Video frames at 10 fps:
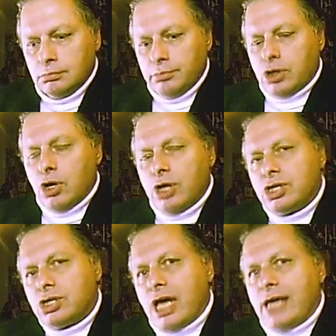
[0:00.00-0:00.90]
because the
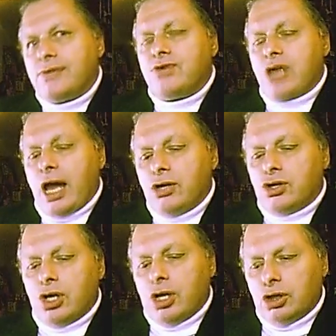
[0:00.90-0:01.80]
states have
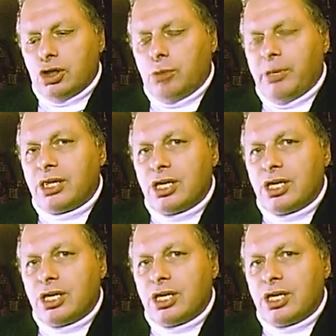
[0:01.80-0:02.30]
changed it a little bit.